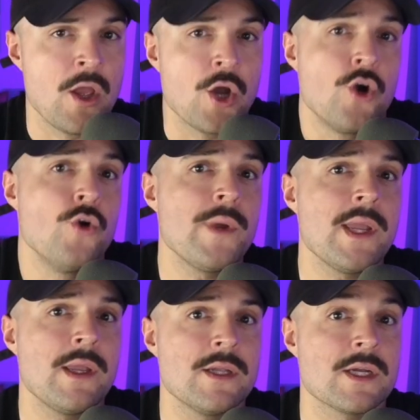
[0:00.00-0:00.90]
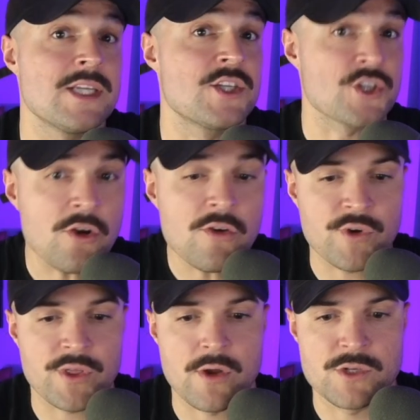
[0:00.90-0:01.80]
who we can serve
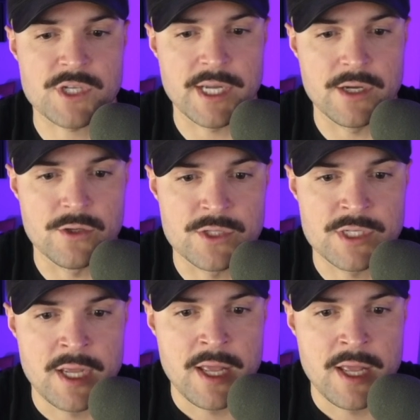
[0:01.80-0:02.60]
with those skills,